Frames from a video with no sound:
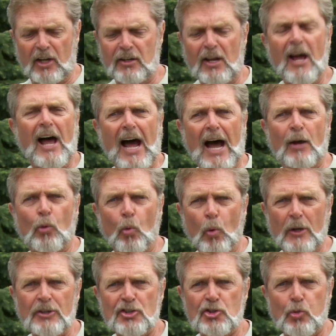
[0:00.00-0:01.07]
it on
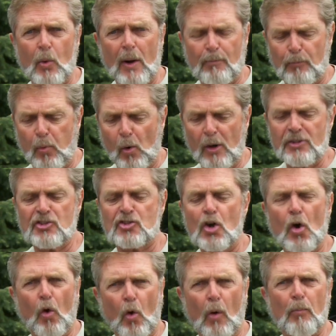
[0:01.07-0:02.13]
windswept points
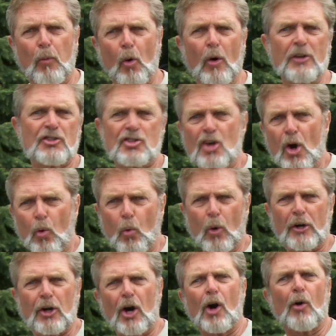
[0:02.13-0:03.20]
or points
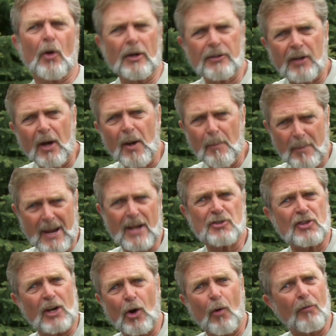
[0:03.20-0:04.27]
with current
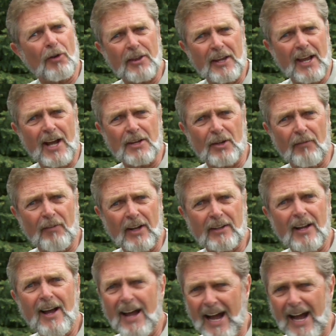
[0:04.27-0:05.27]
passing over the end of it.